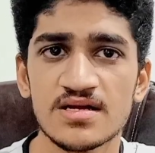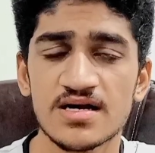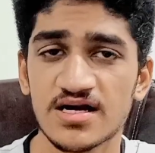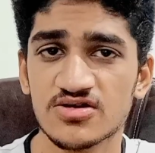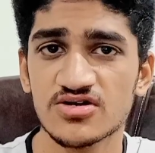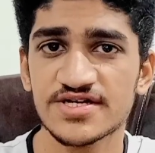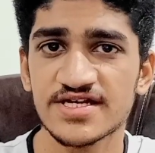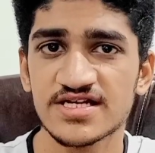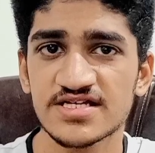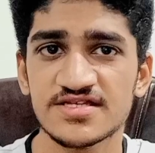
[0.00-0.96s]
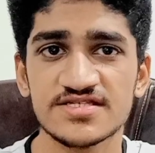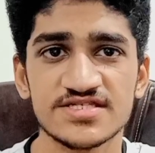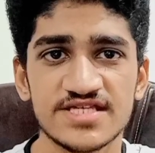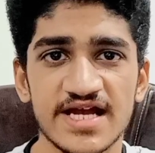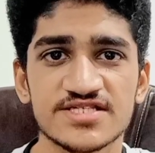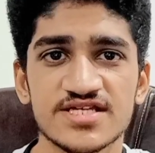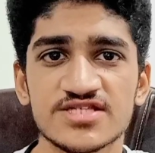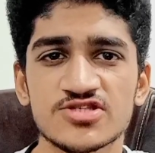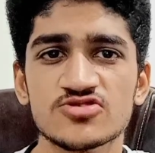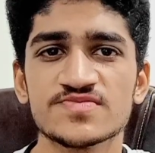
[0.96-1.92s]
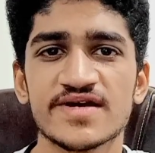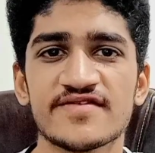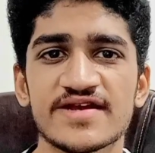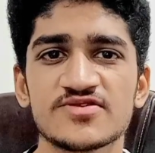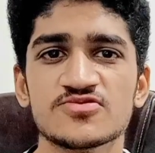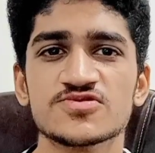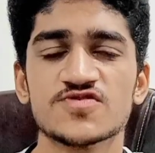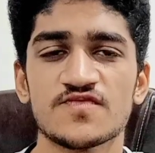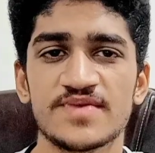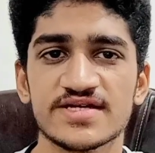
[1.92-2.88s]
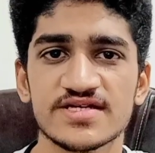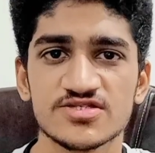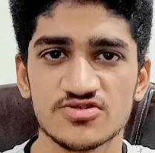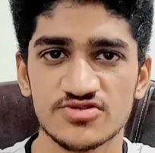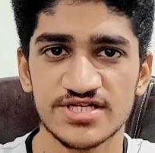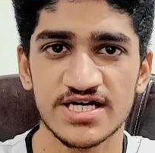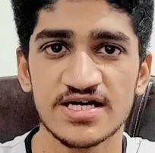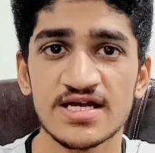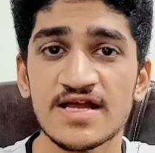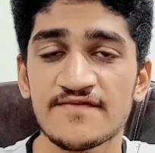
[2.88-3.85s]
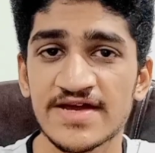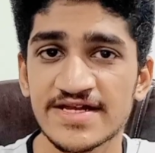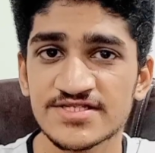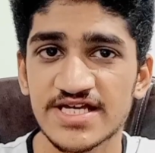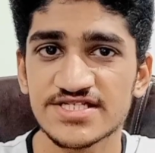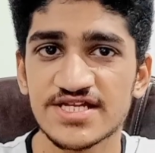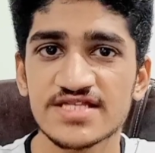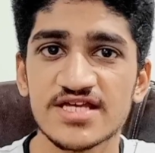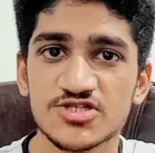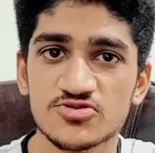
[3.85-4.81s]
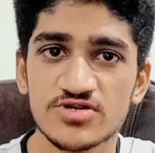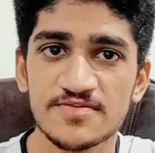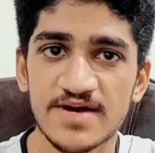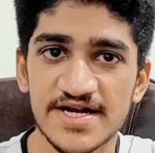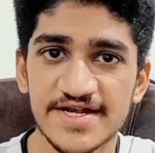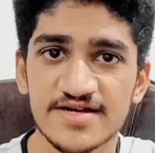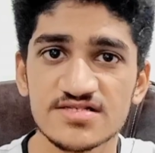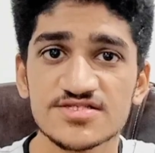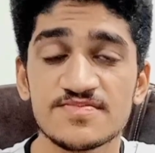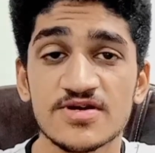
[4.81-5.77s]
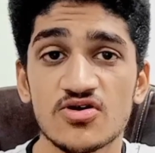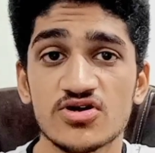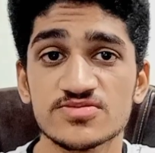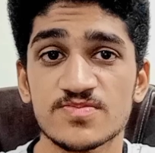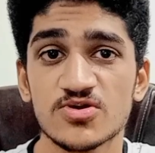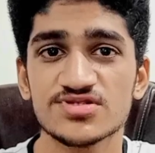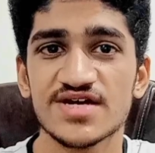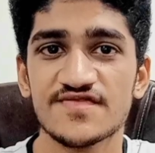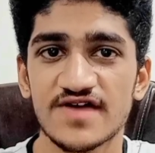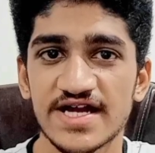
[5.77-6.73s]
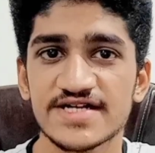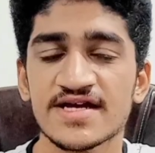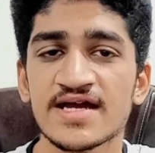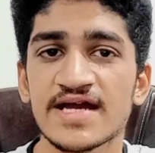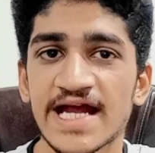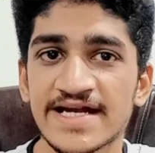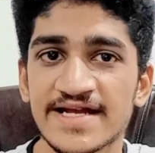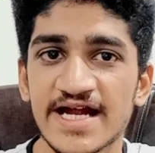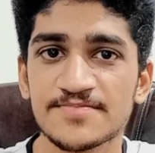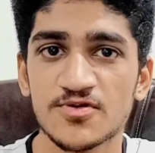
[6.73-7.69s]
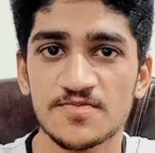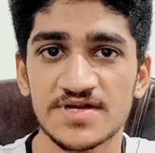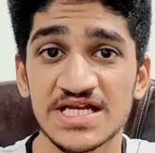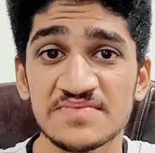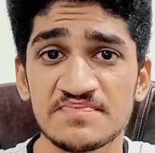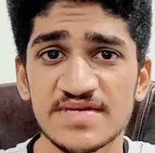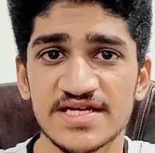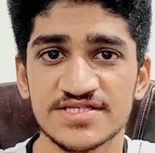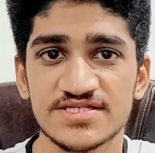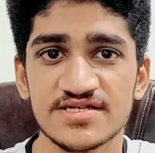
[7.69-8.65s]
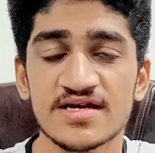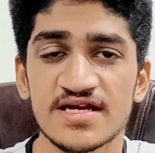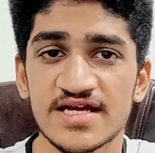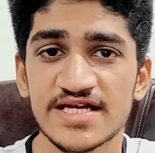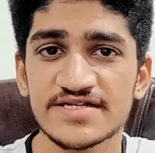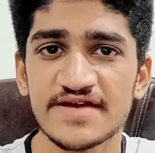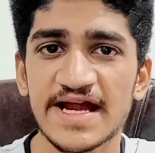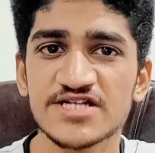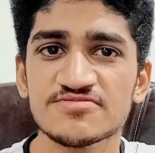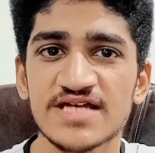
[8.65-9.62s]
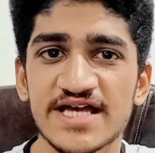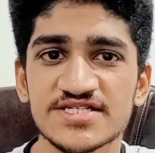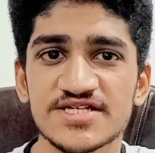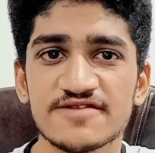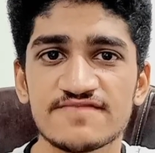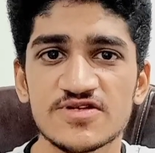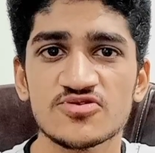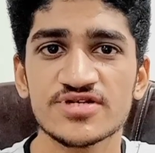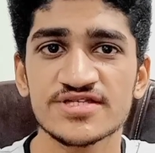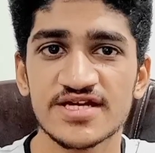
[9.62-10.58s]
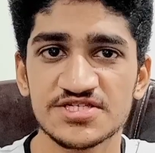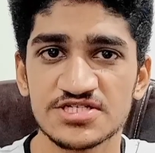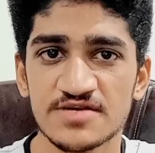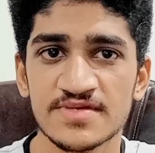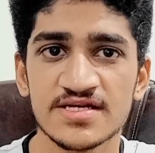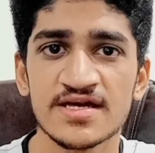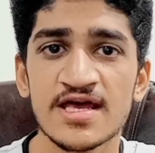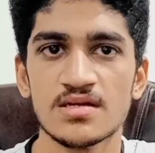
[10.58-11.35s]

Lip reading: Accordingly, these insects consume the granules of baking soda when ingesting the sugar particles because both are white and get properly mixed. It reacts with acidic fluid in their stomach